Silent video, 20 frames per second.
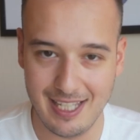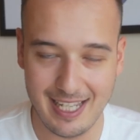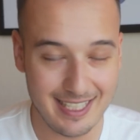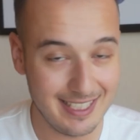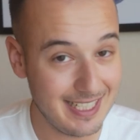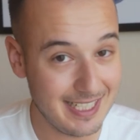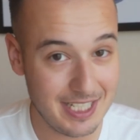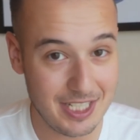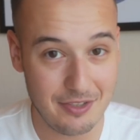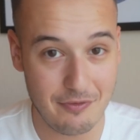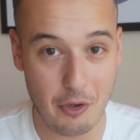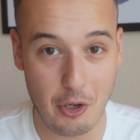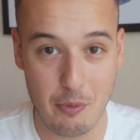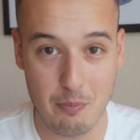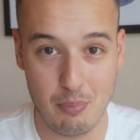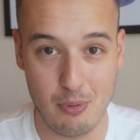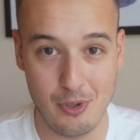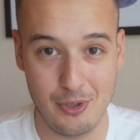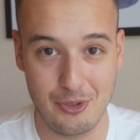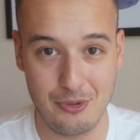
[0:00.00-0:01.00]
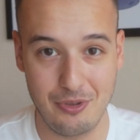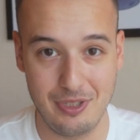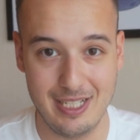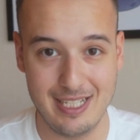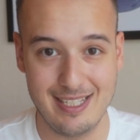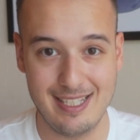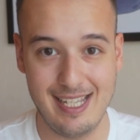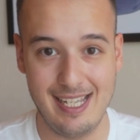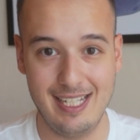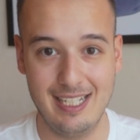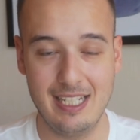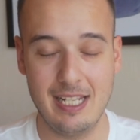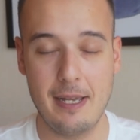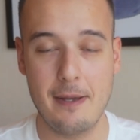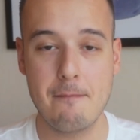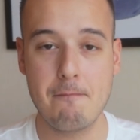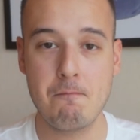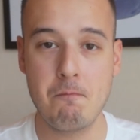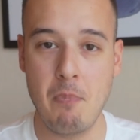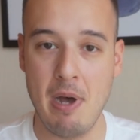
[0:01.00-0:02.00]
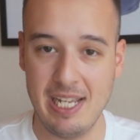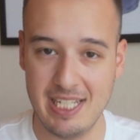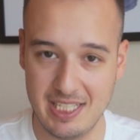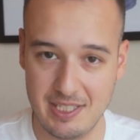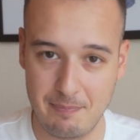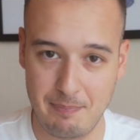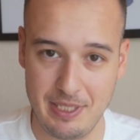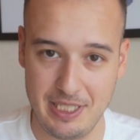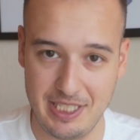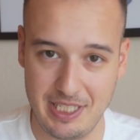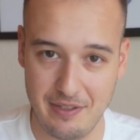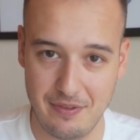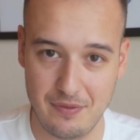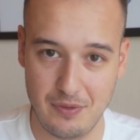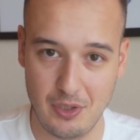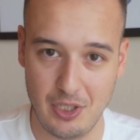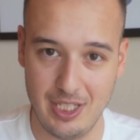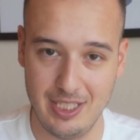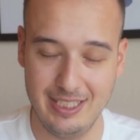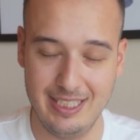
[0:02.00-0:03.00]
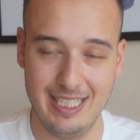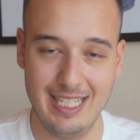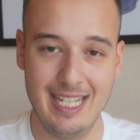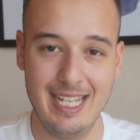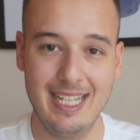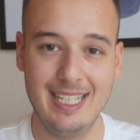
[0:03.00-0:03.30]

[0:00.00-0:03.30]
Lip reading: and this is very important to understand, must be different